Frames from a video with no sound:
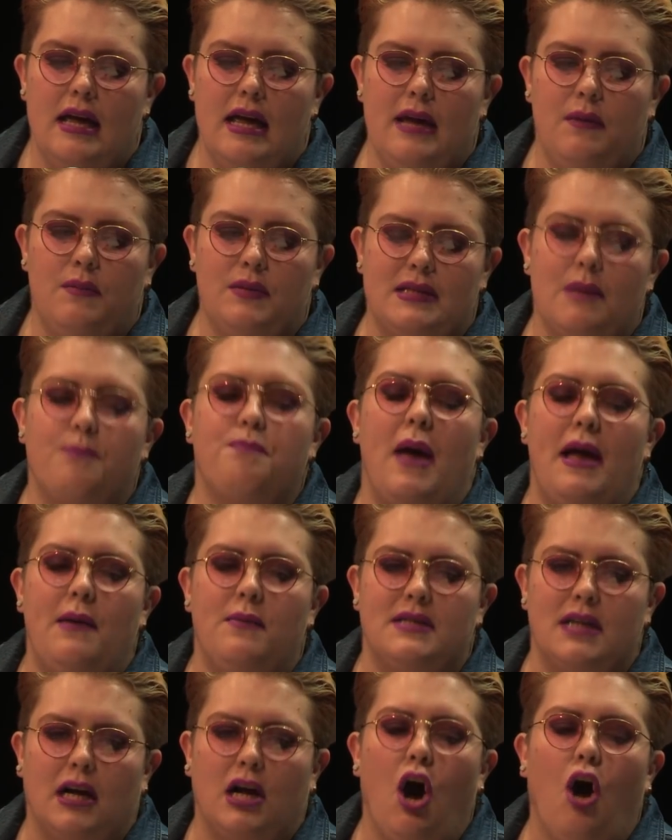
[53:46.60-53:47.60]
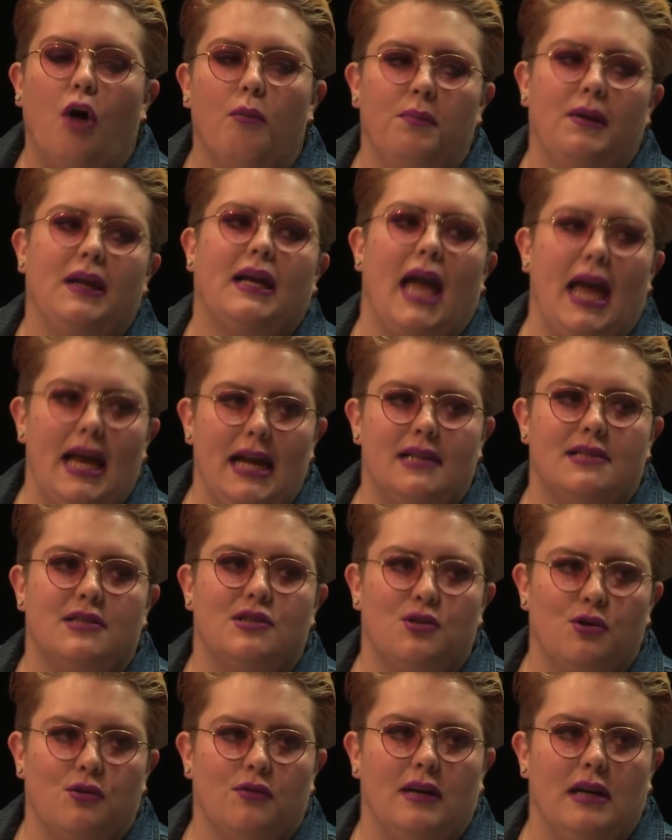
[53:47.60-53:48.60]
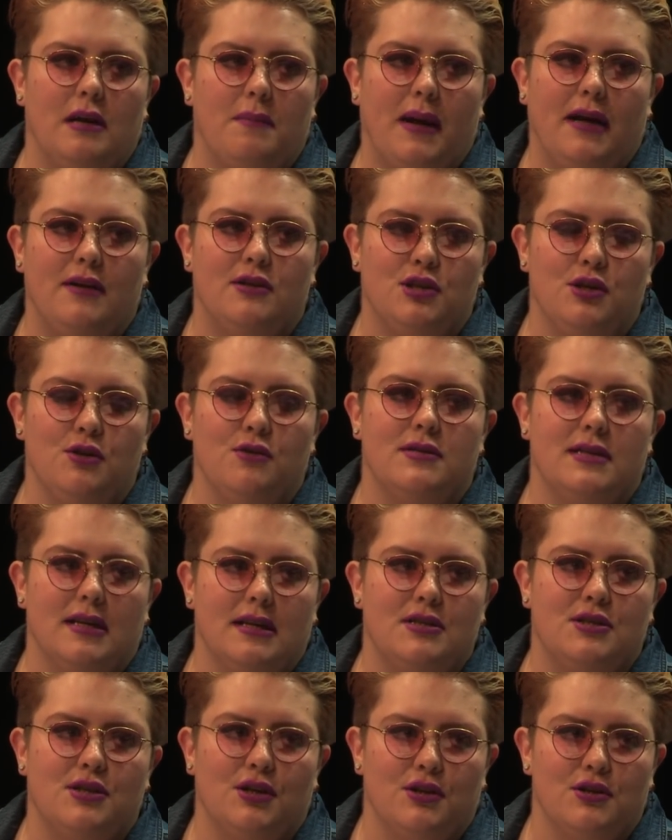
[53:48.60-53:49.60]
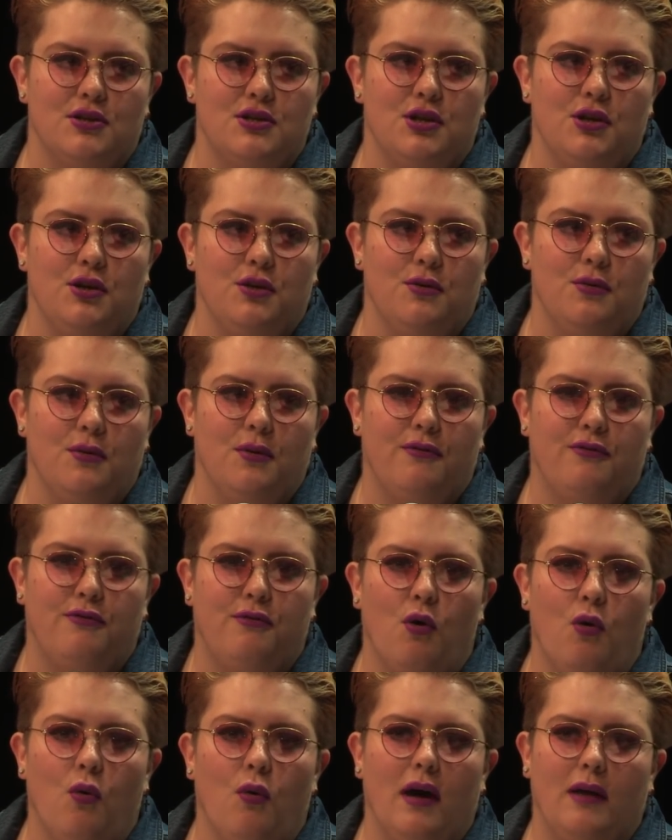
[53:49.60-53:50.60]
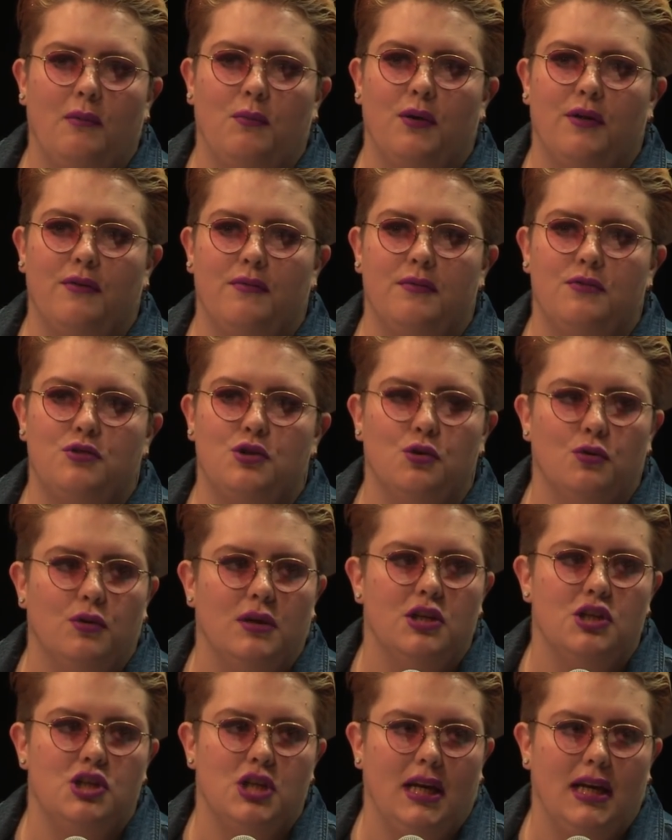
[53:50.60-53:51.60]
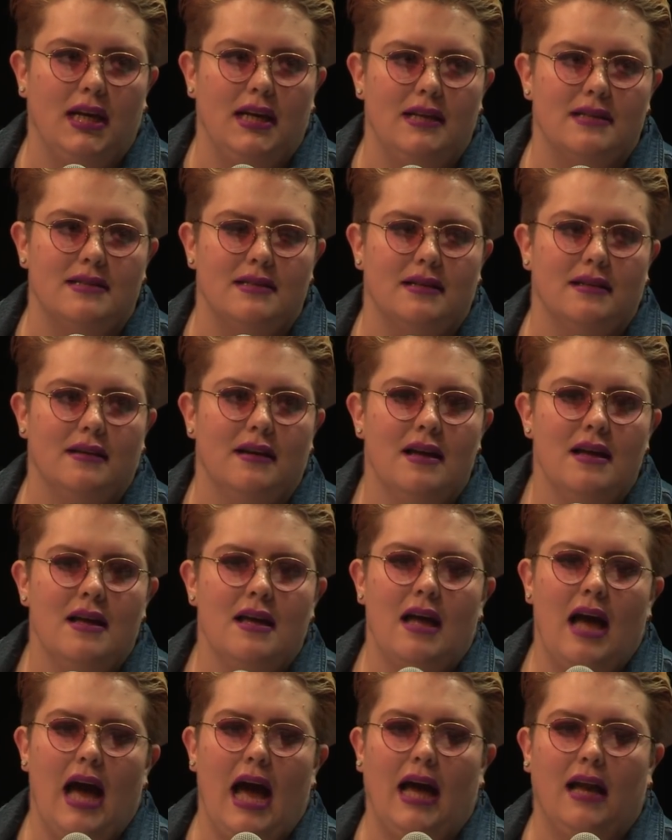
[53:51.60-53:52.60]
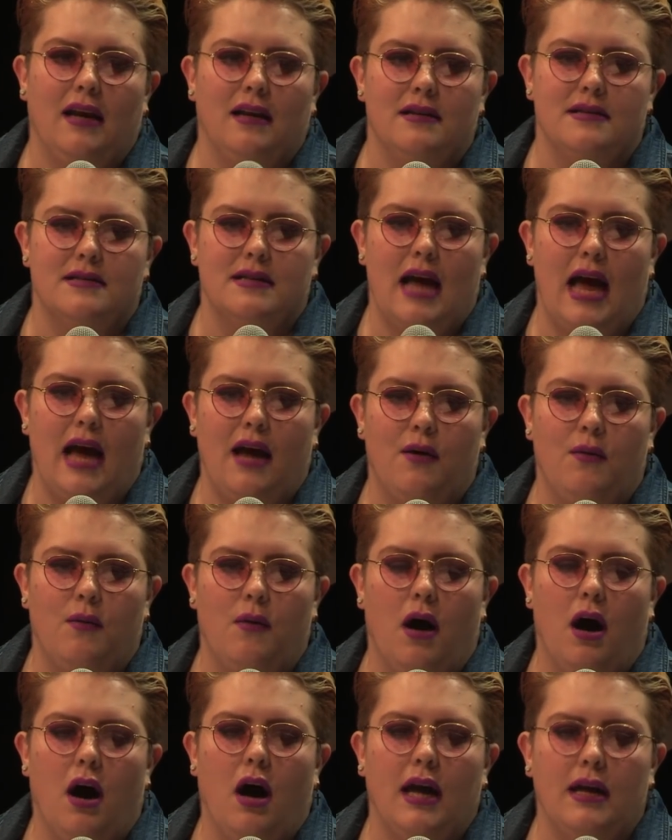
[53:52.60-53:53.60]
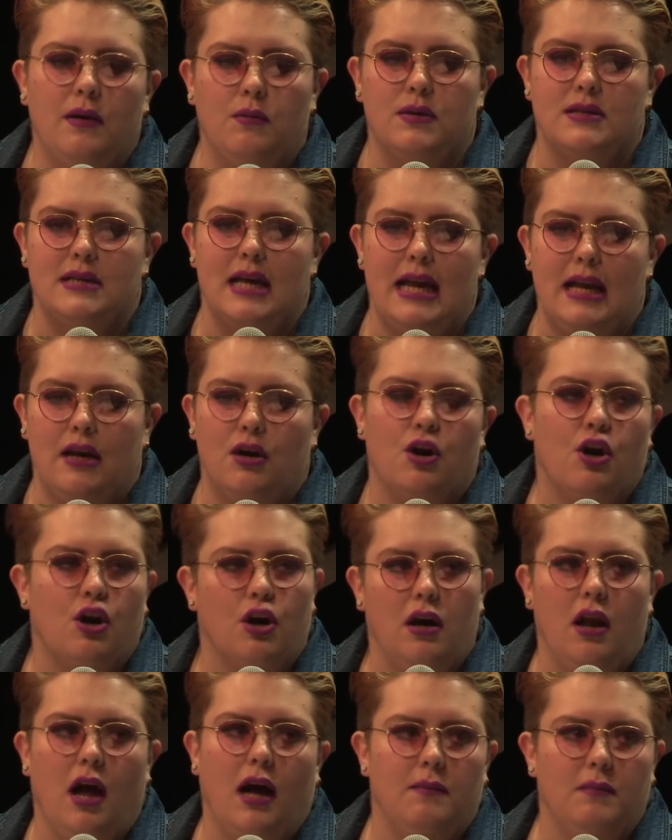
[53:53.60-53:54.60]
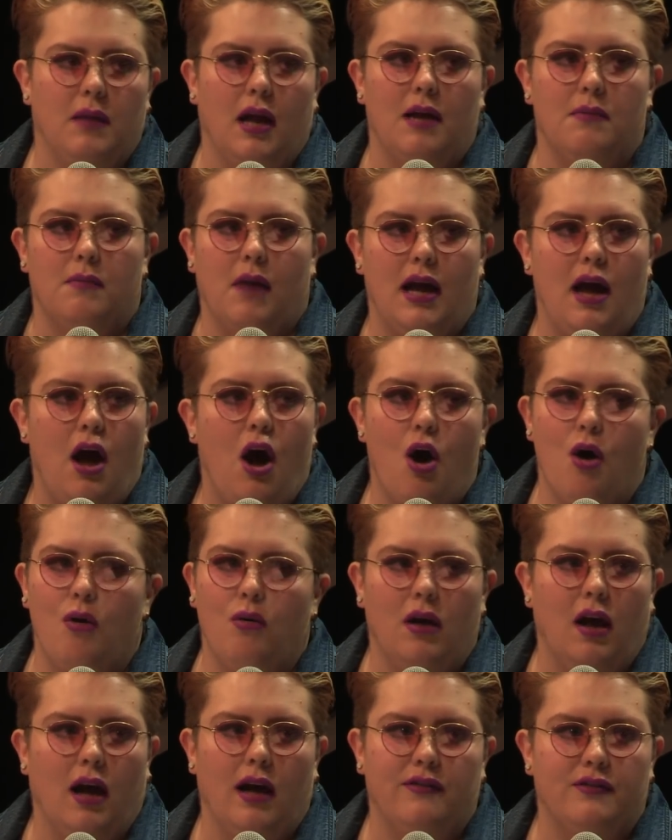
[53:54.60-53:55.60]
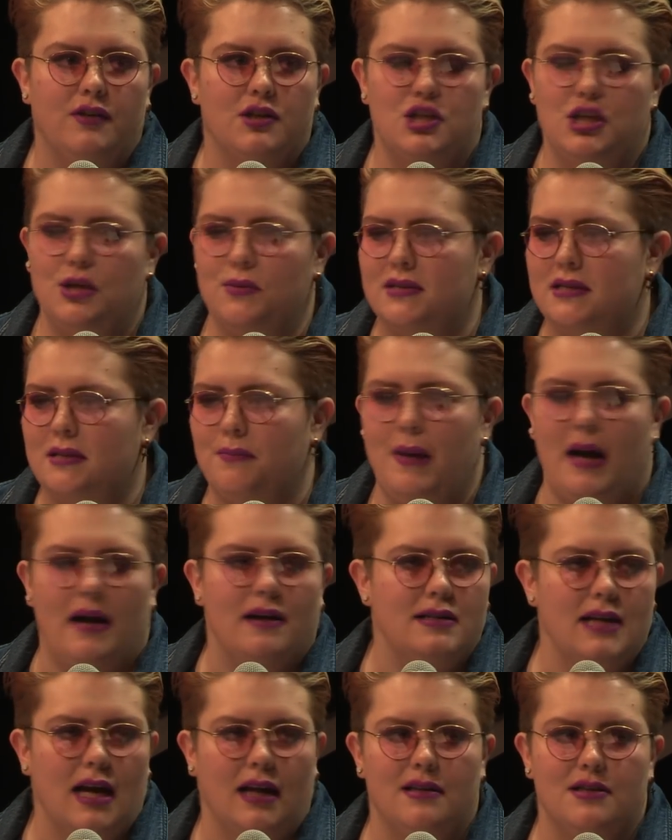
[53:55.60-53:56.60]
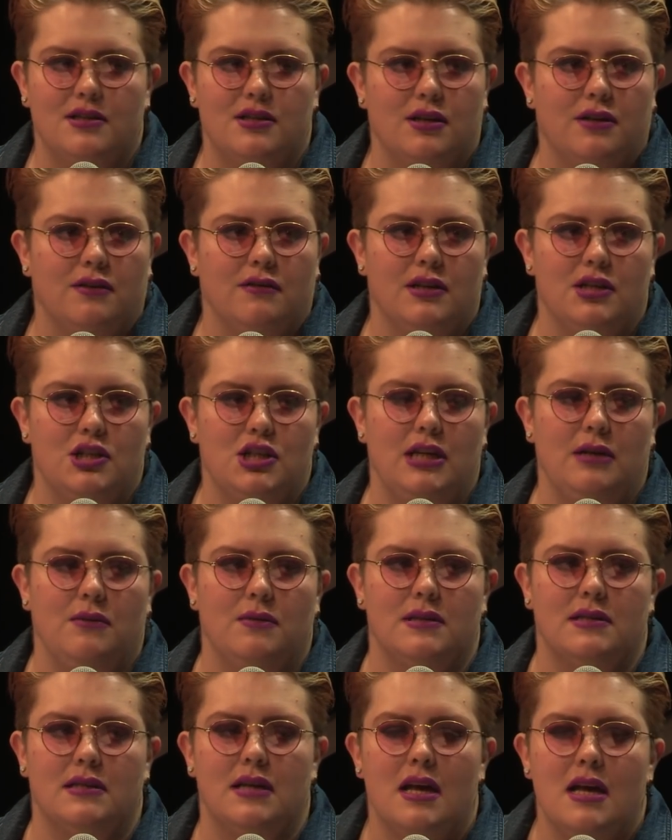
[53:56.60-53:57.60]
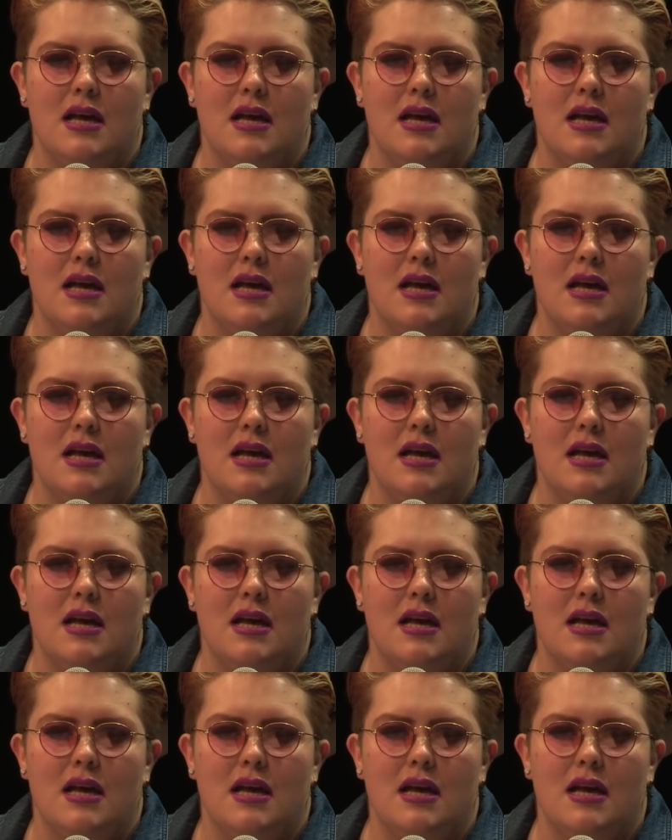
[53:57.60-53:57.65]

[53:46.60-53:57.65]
it was a it was a complicated story about two sisters who fought and were chalk and cheese and and how I was in her limelight my whole life because she was the better dancer and she was